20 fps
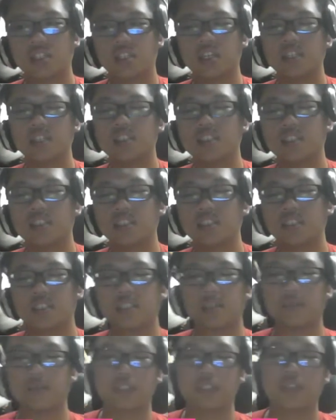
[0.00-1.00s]
That's just
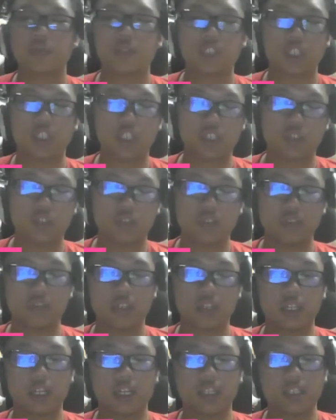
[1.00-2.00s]
something which I don't
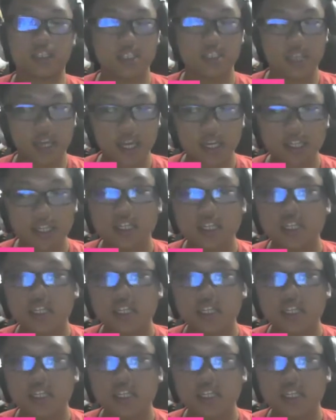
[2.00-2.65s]
really understand.